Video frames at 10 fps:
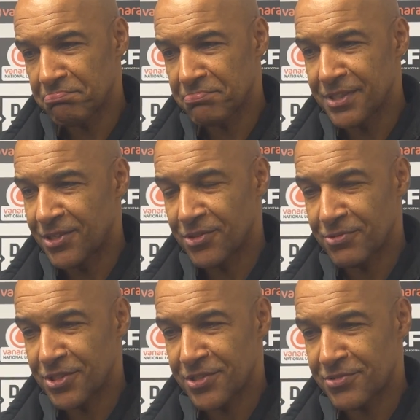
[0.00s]
there
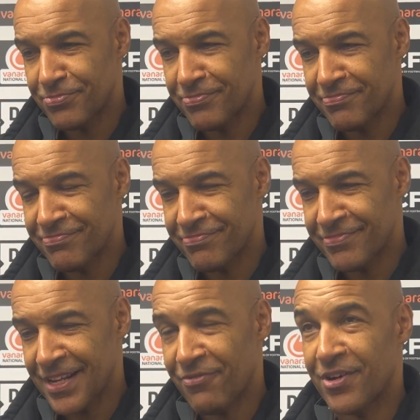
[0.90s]
was
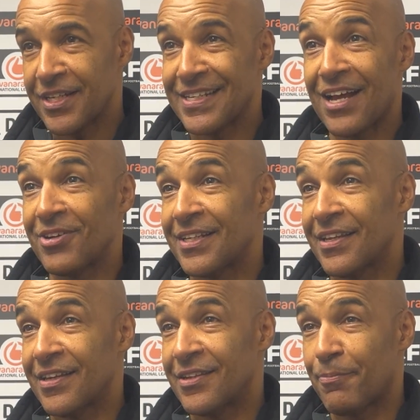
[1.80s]
never any doubt
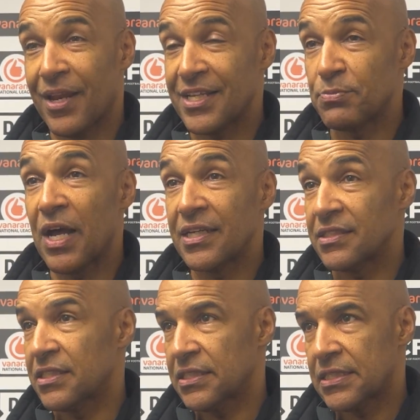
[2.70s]
in the players' mind
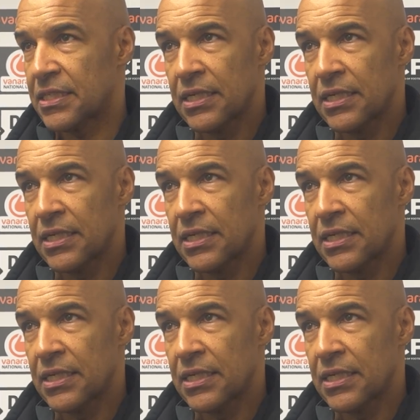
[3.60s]
that